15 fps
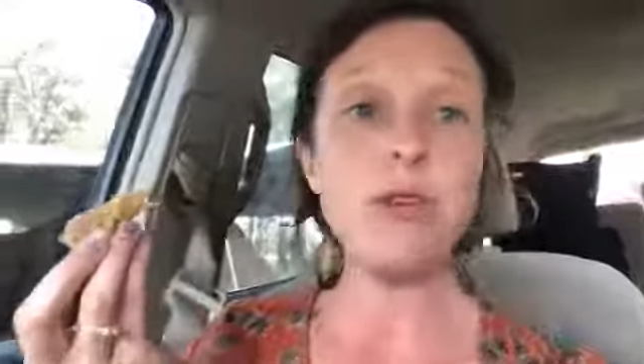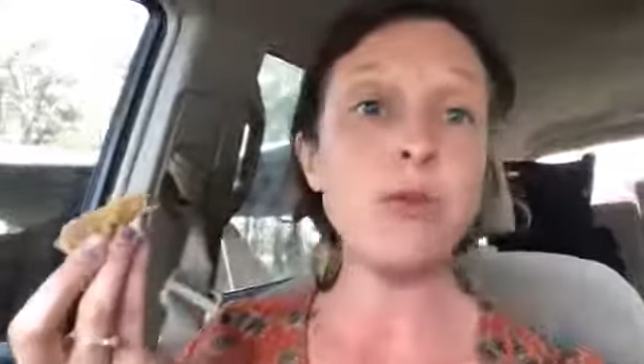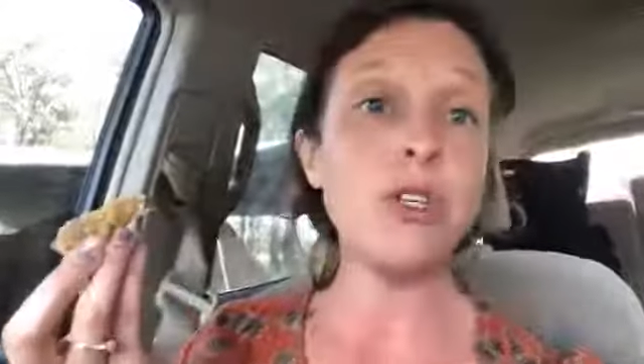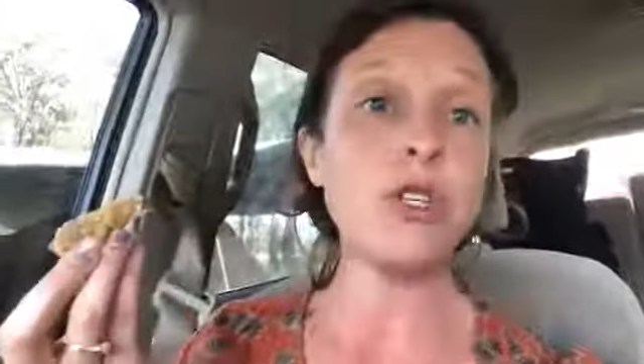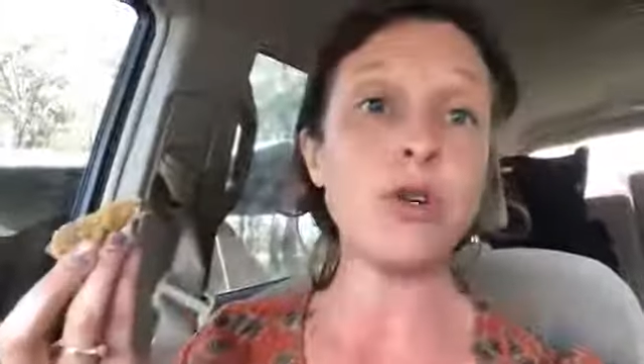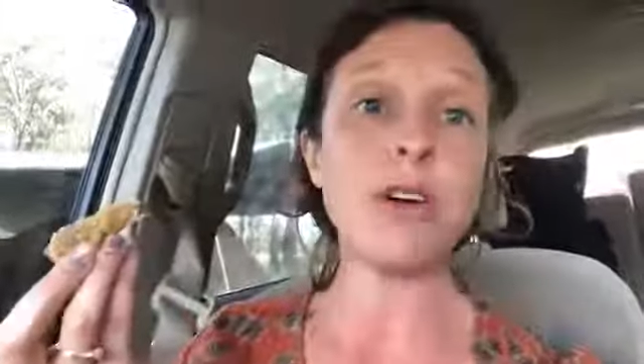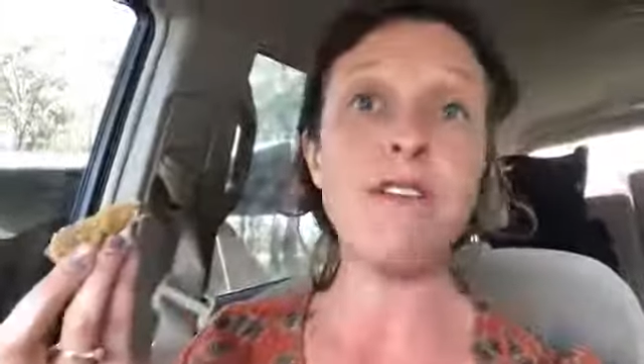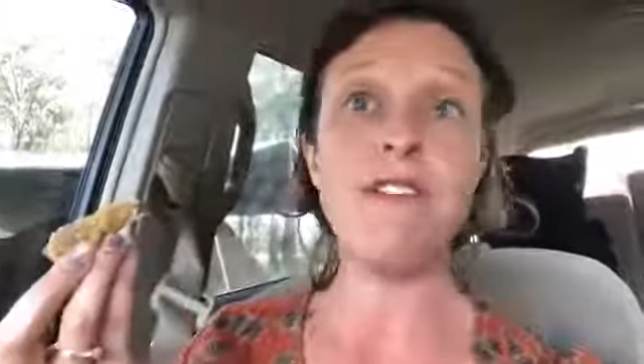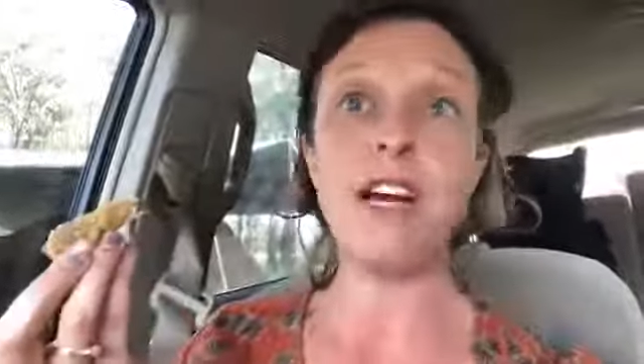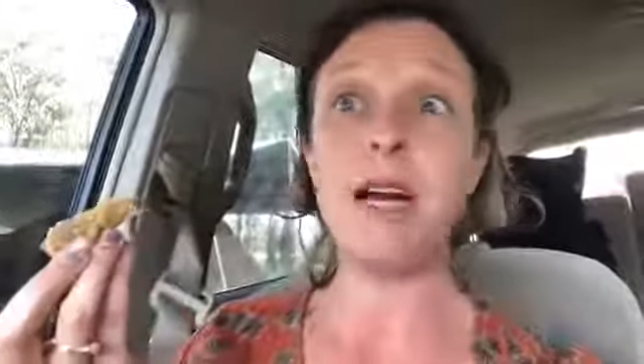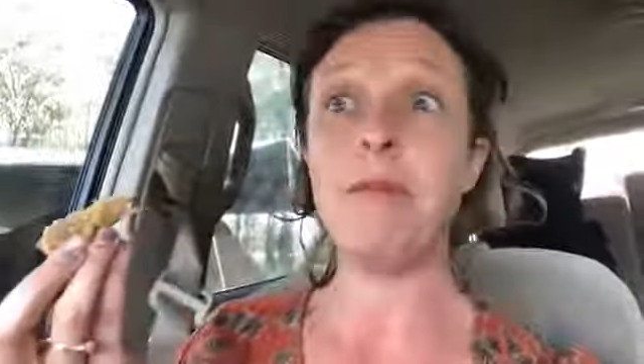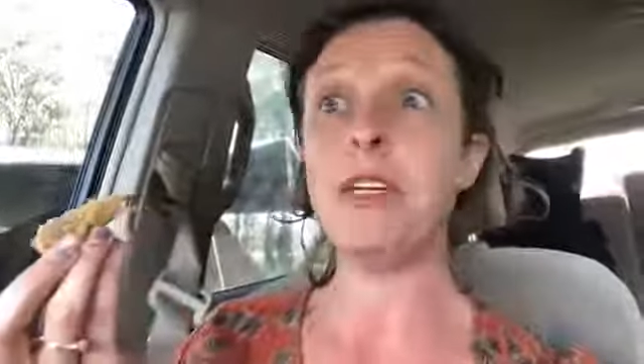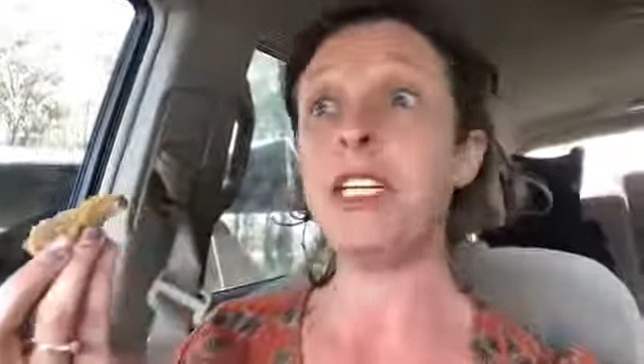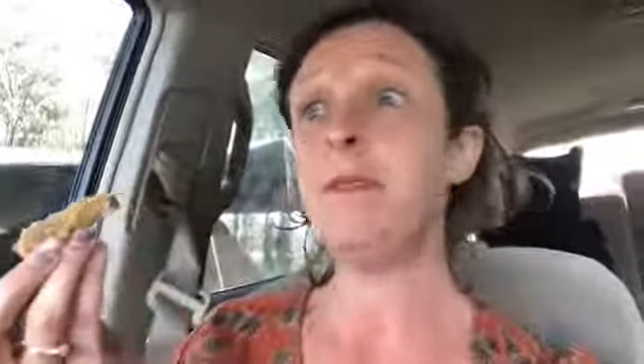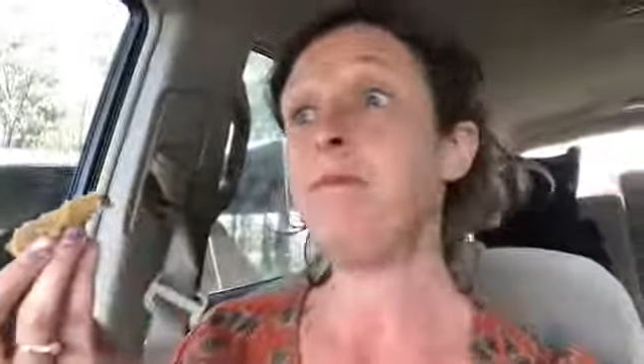to enjoy
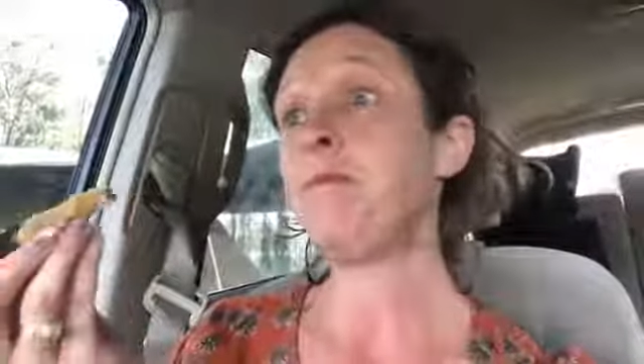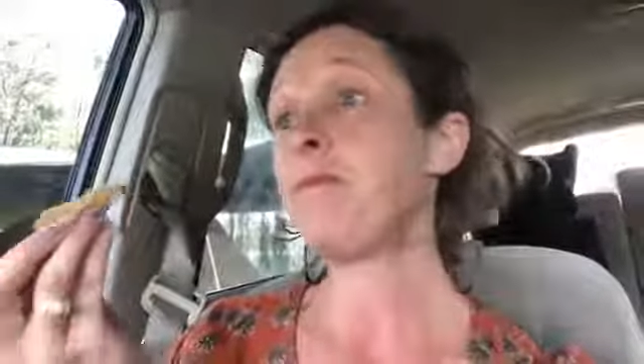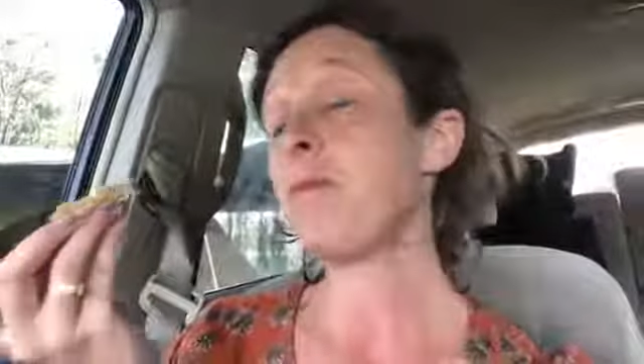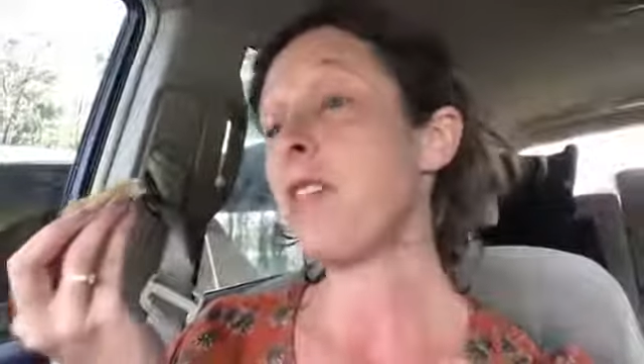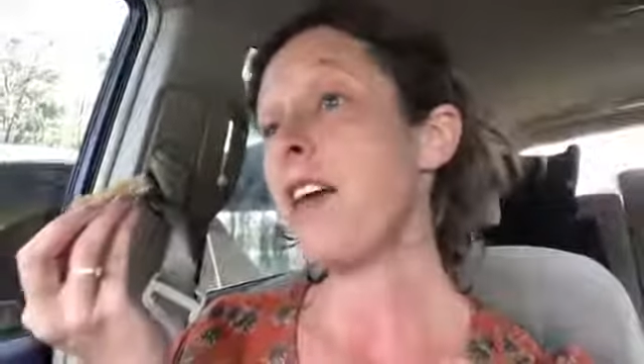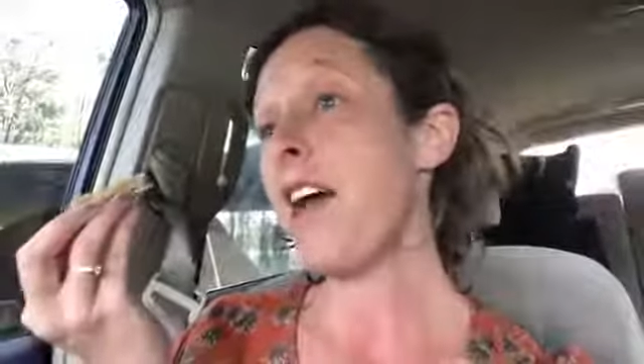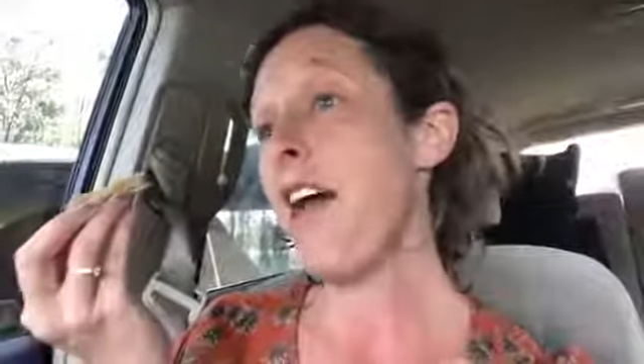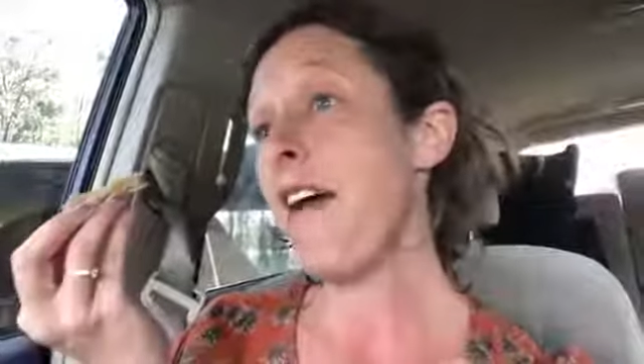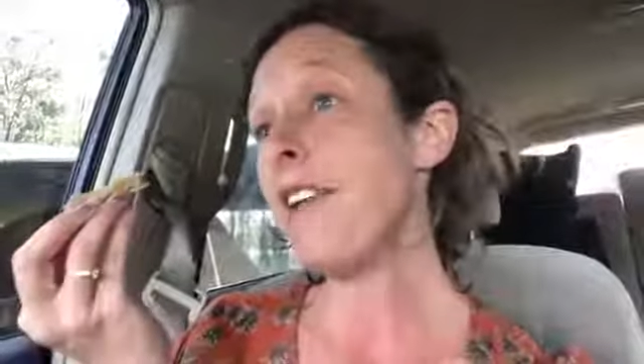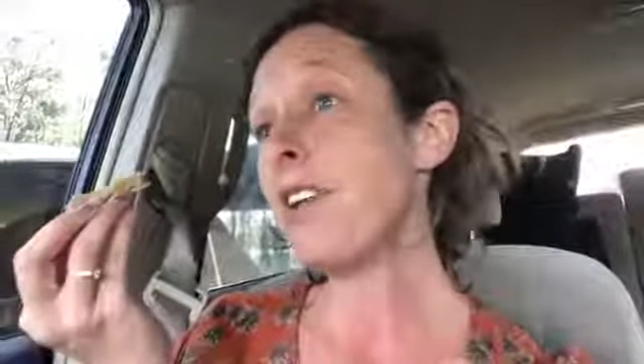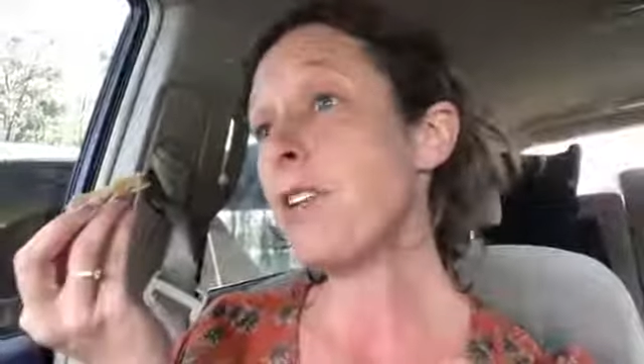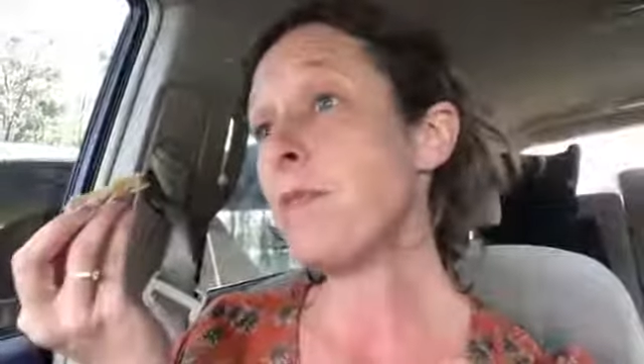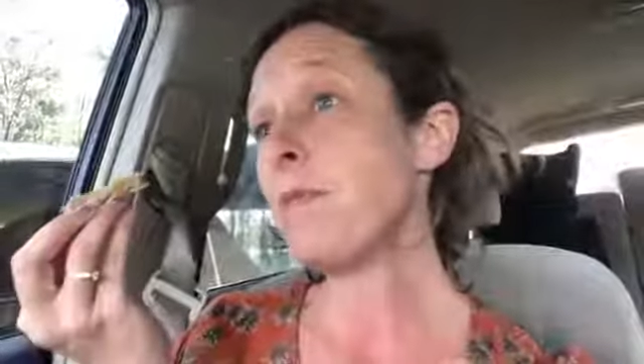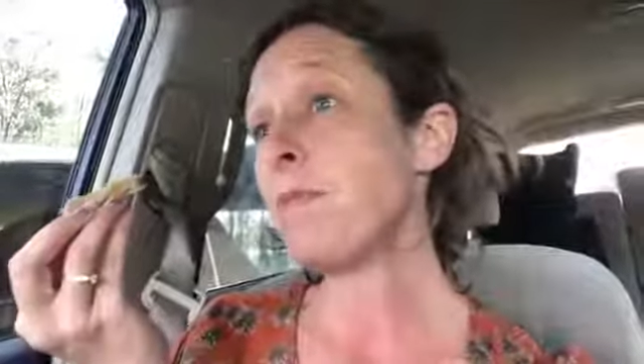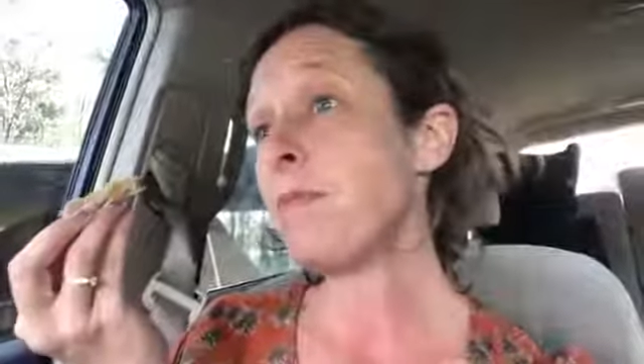family. And,